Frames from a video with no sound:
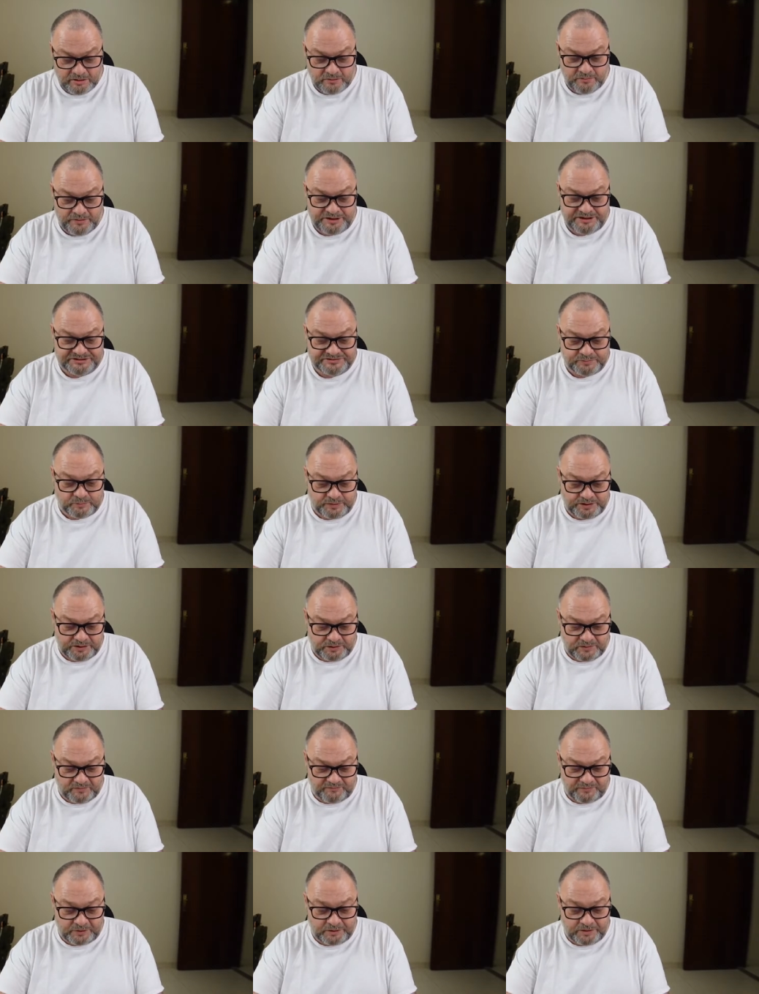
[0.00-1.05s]
We just went
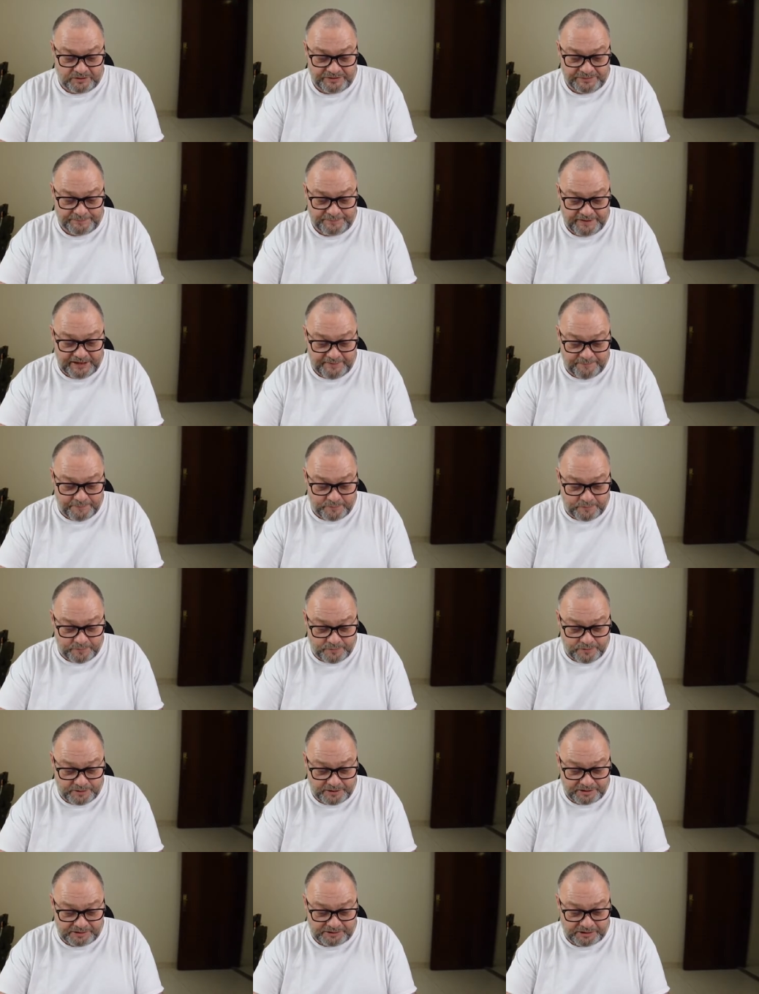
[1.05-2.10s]
over all the
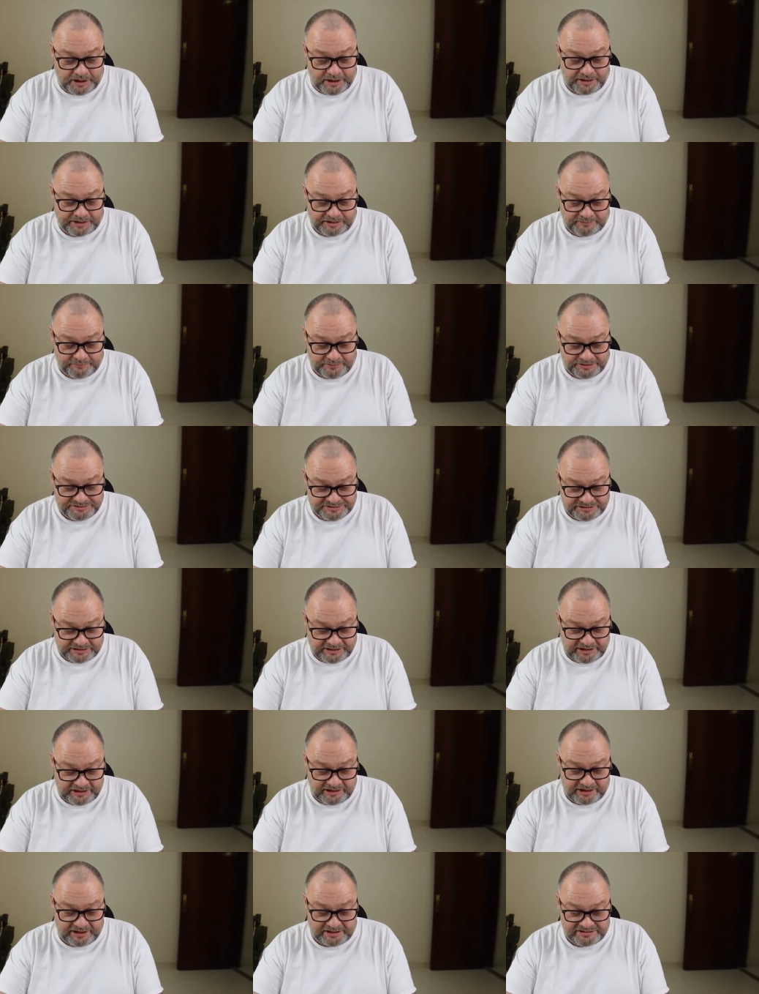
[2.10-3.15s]
paperwork and documents and
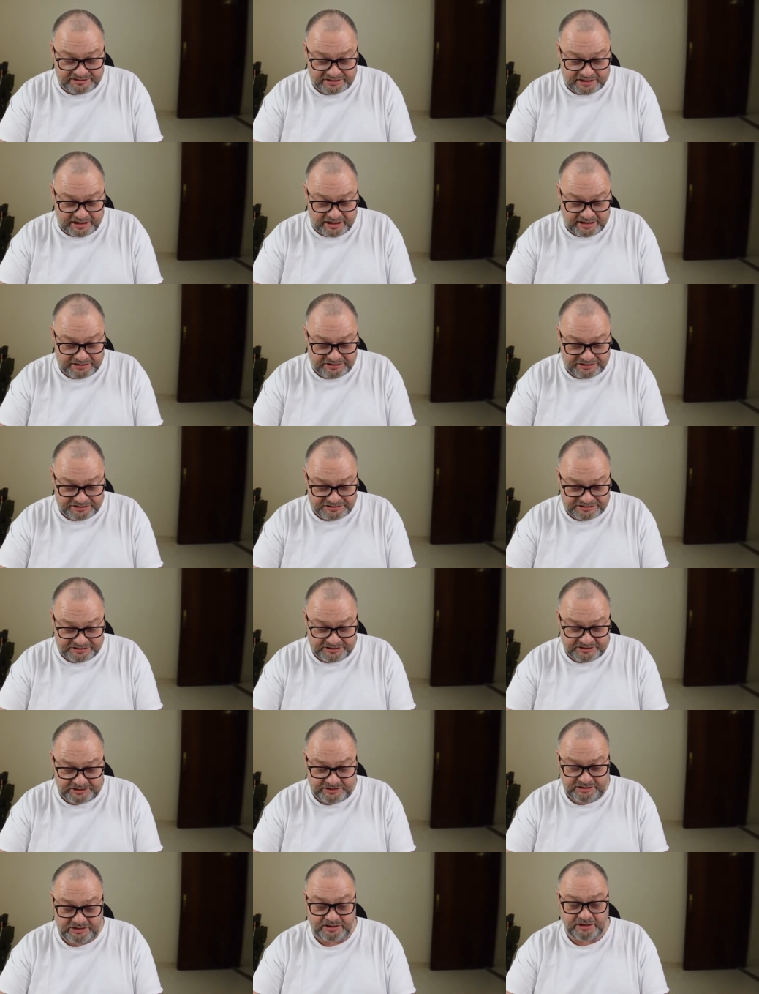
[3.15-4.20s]
headaches that I just
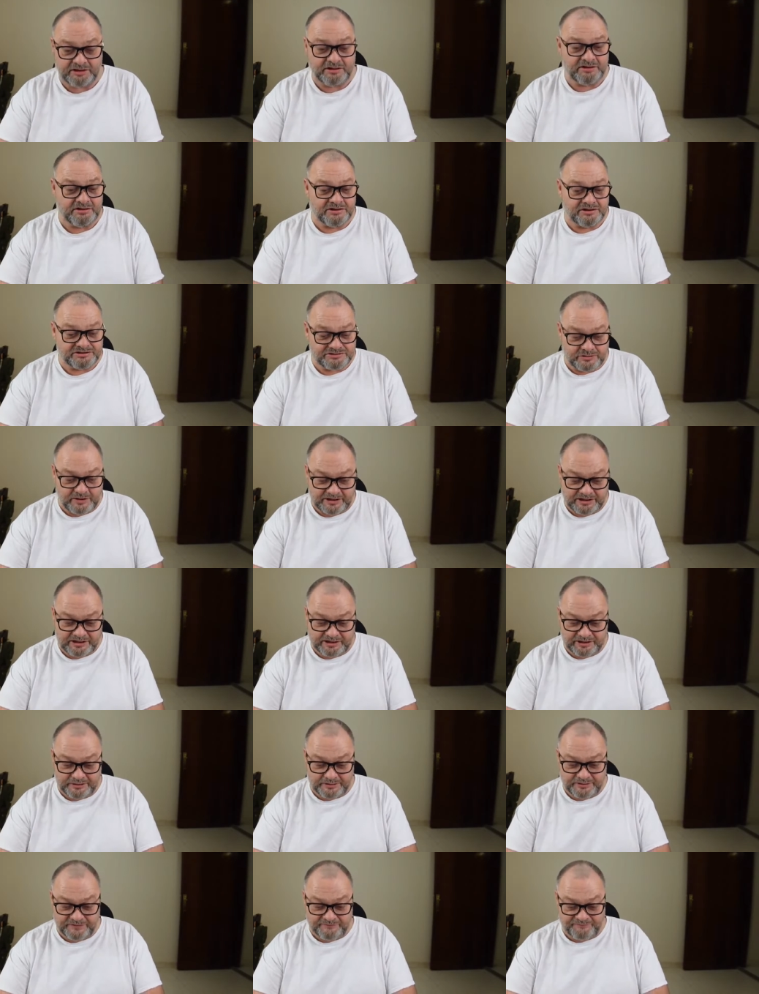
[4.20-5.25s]
did so I could
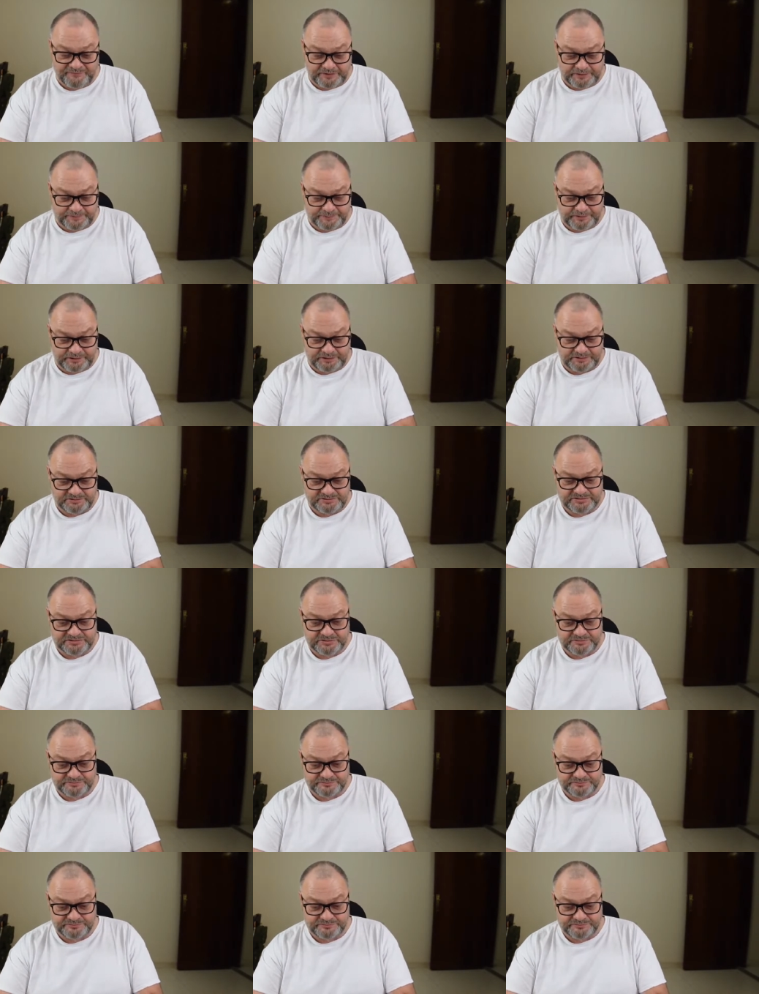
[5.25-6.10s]
go to the Philippines,